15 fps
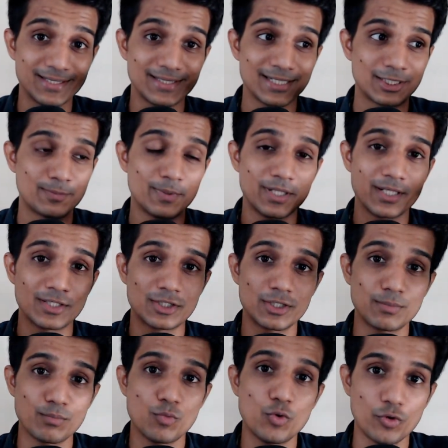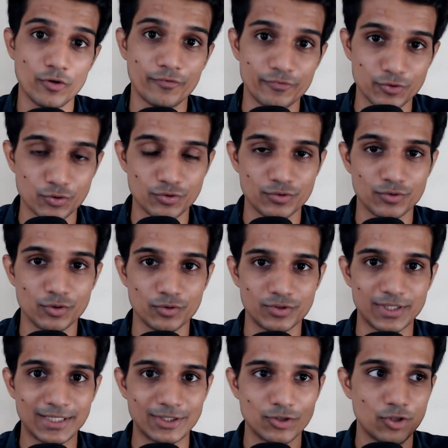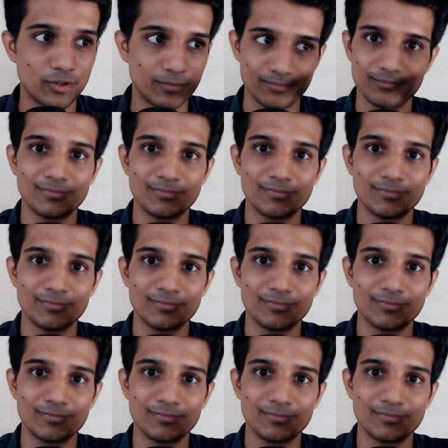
experiencing more of those things or